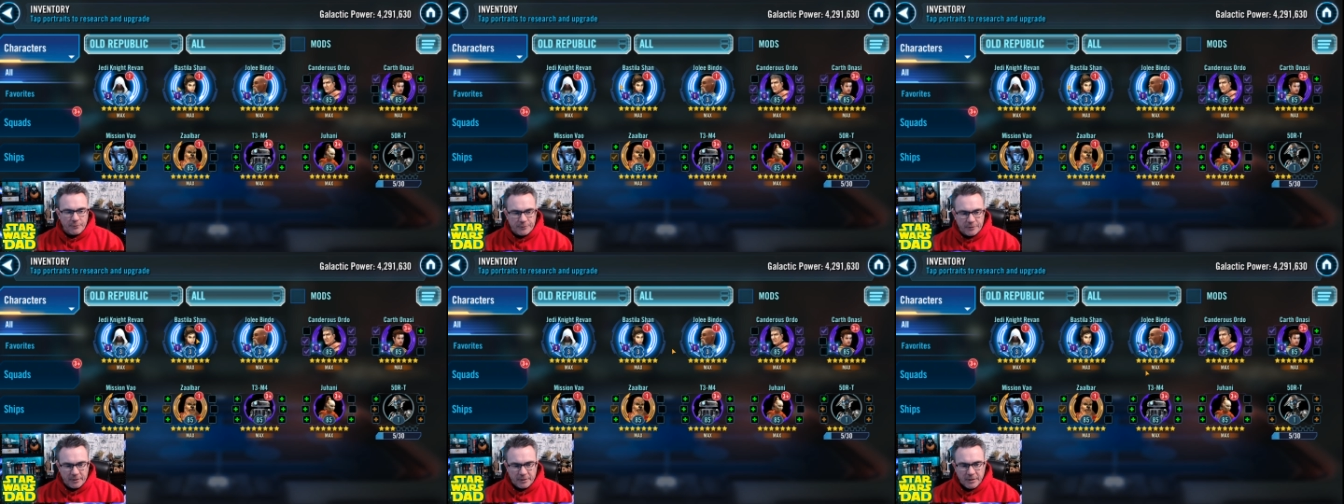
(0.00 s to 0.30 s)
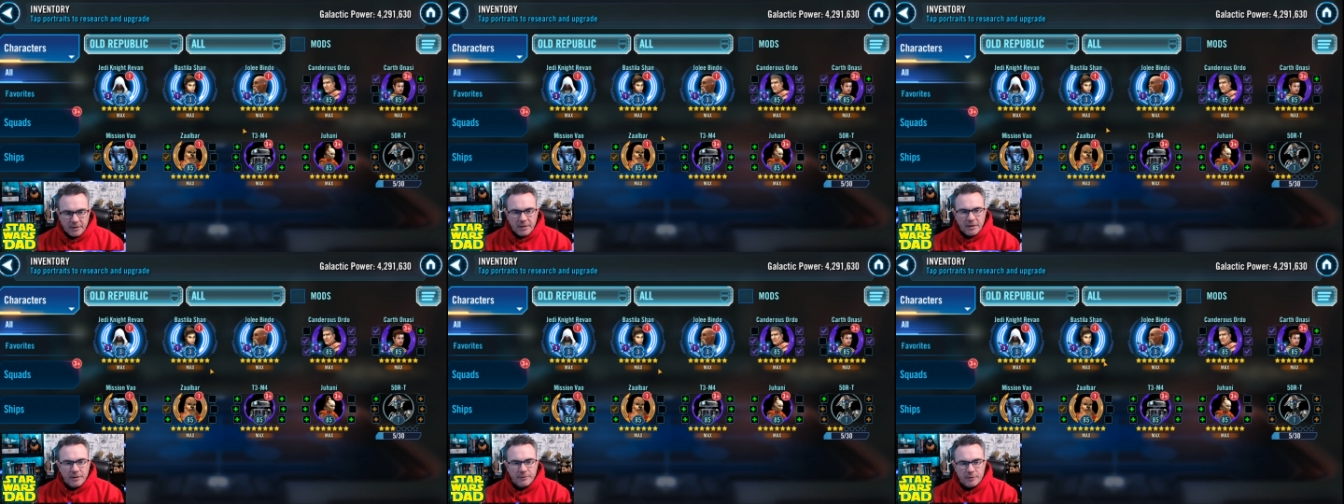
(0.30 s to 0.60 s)
The
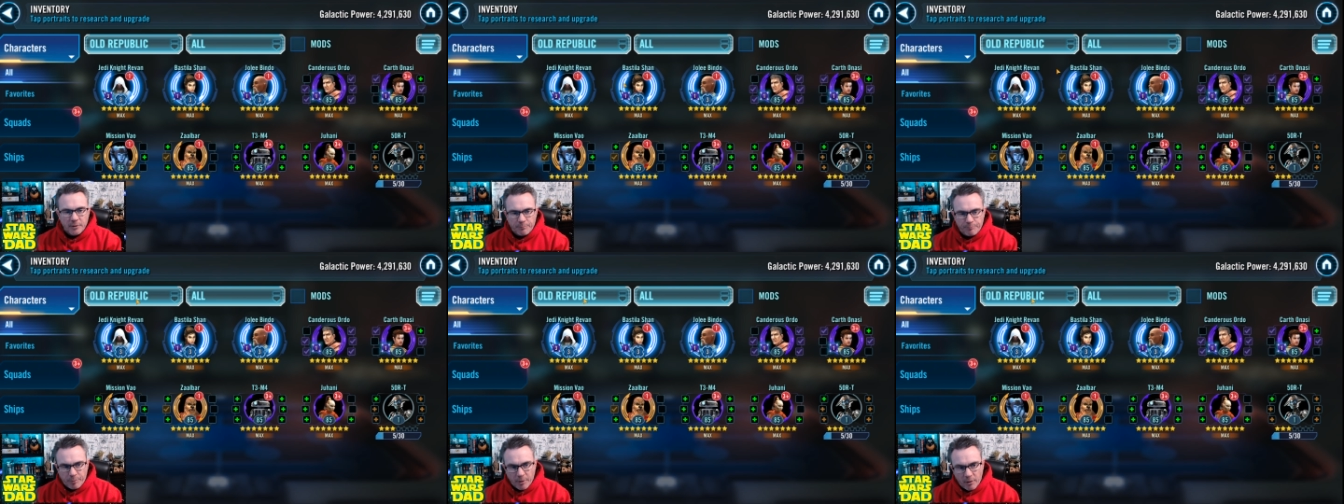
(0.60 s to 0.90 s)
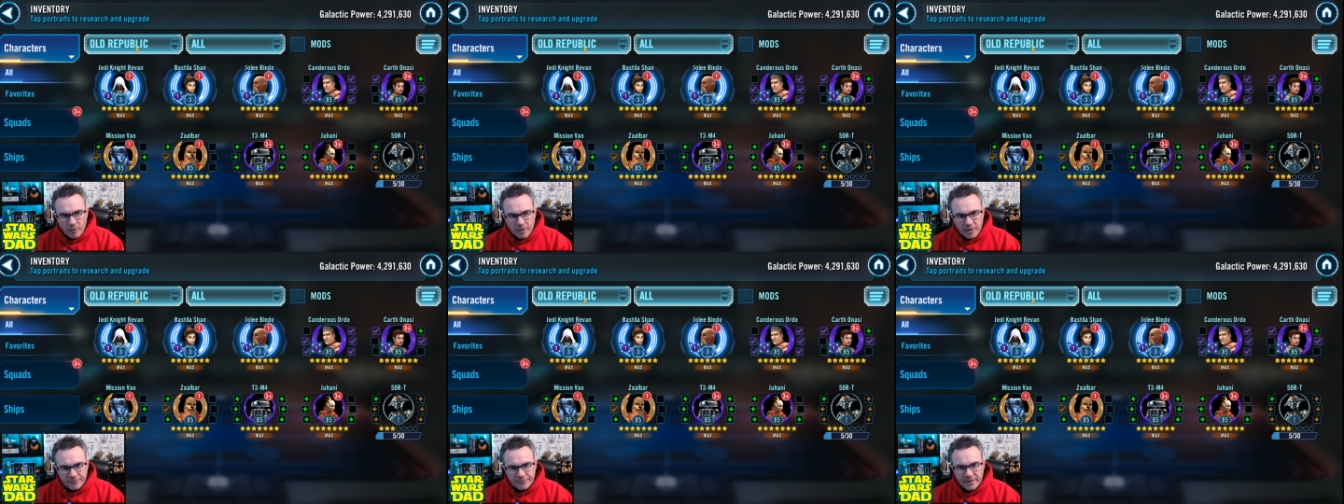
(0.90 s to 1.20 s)
the
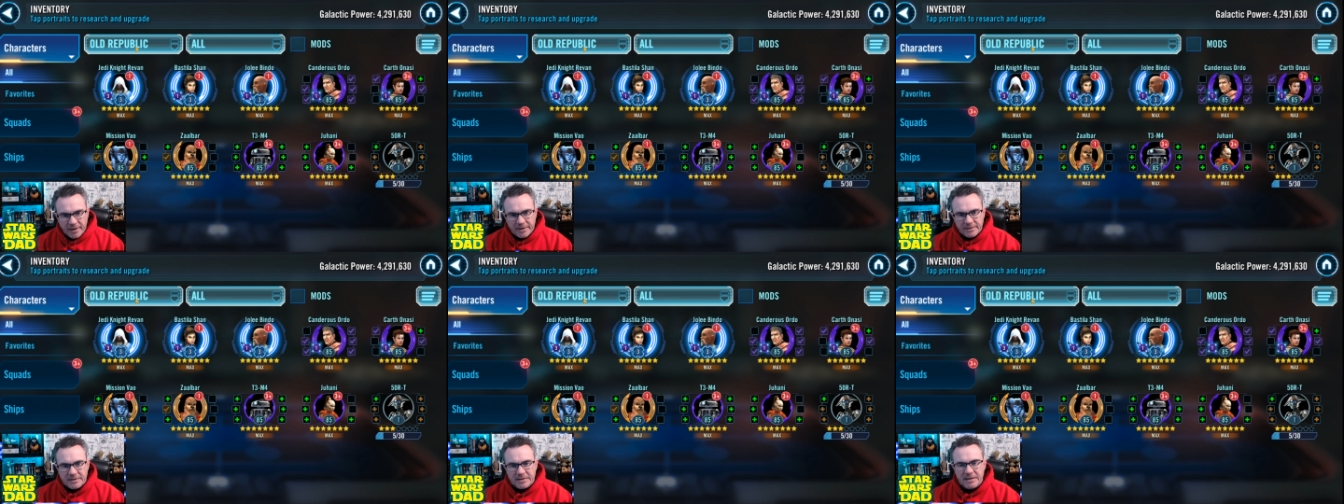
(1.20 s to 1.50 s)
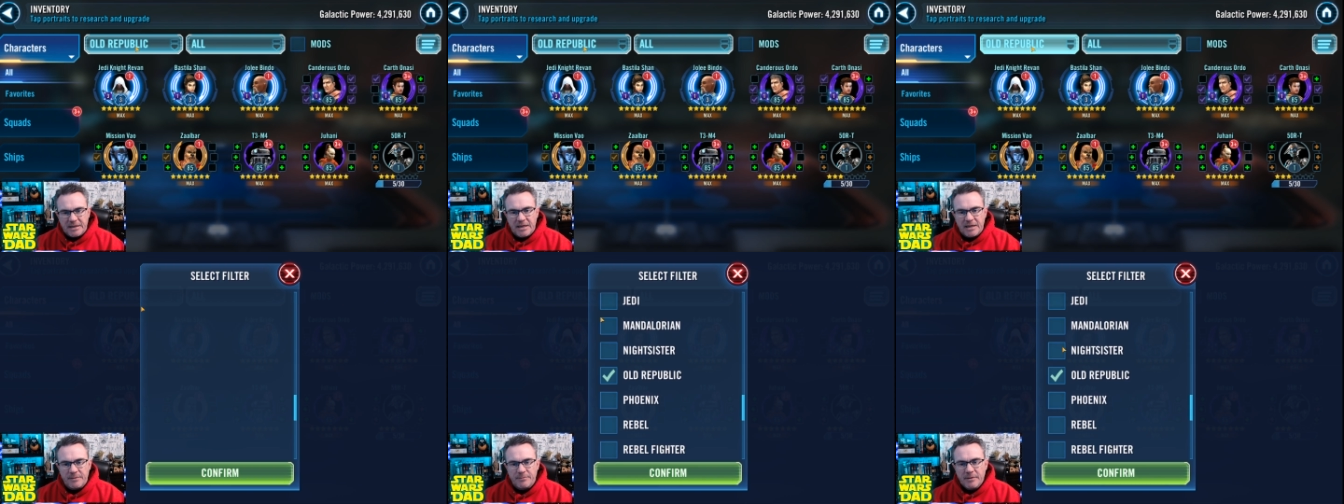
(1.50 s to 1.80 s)
bulk of that
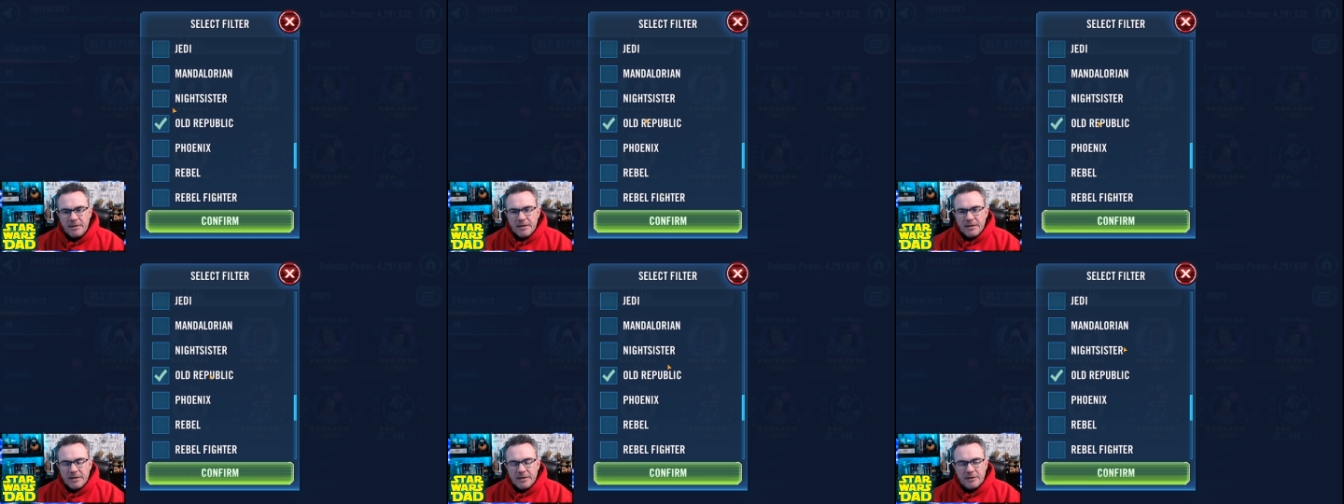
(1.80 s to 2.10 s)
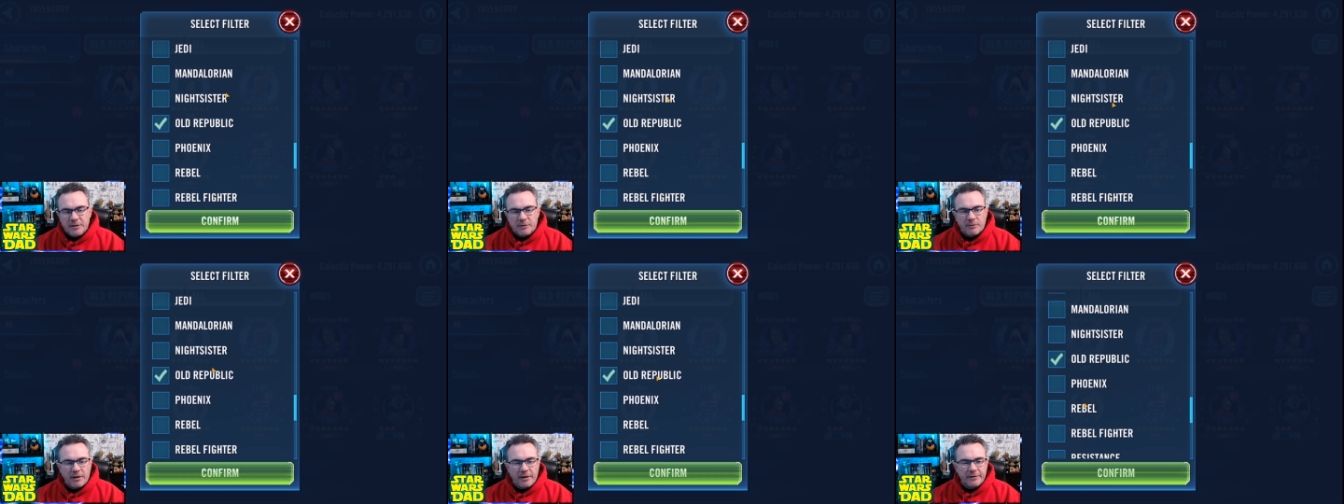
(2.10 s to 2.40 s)
team
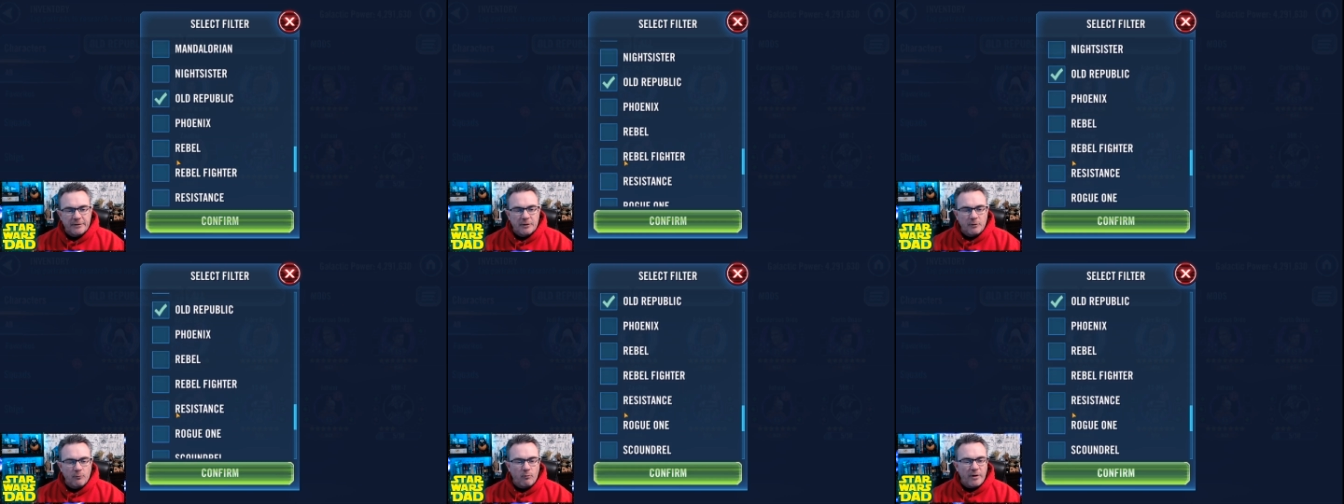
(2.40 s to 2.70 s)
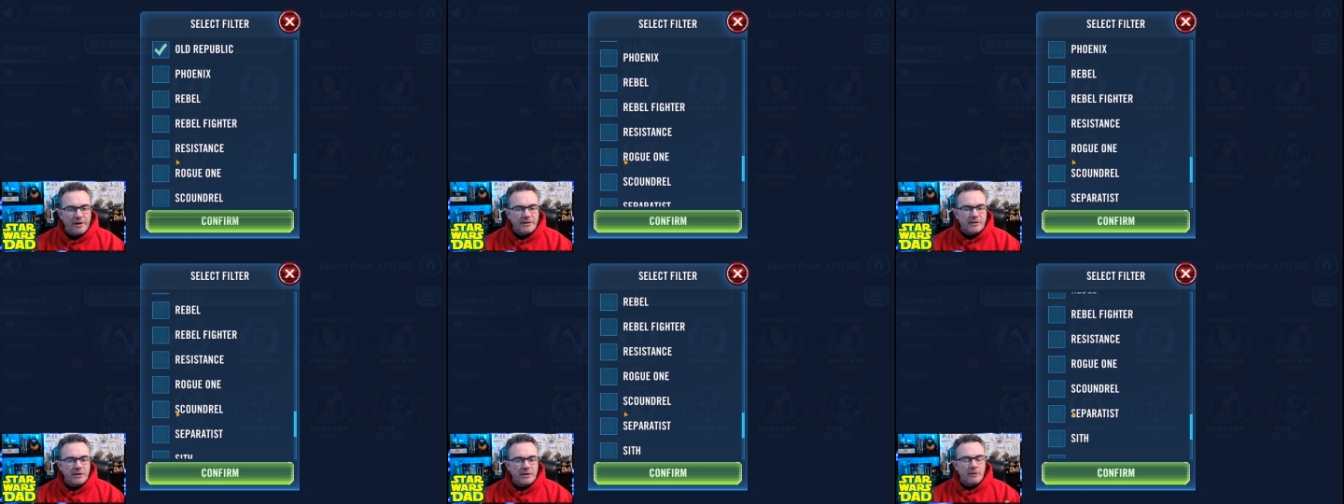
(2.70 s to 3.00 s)
is really the
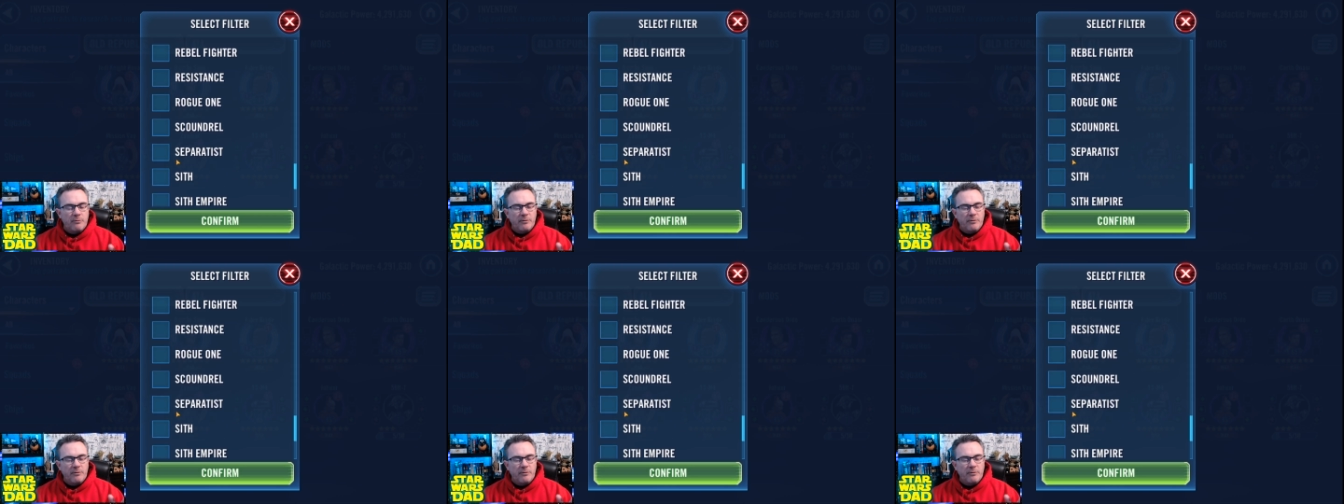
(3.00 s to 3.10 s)
ones that you